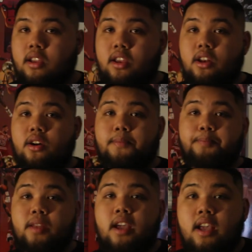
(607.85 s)
You know?
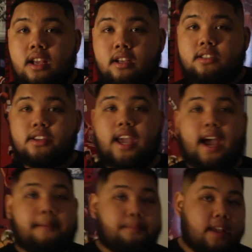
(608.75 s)
So,
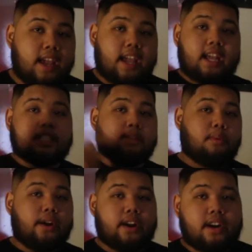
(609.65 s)
yeah. It's your
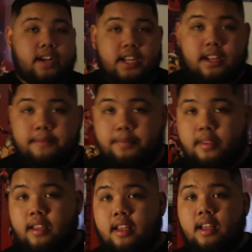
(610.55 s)
boy, Ernie.
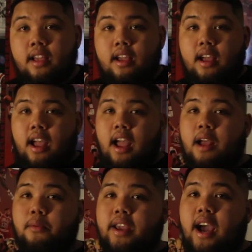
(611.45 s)

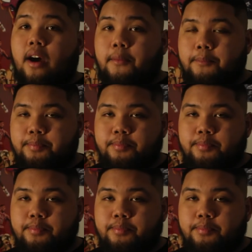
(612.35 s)
And we out.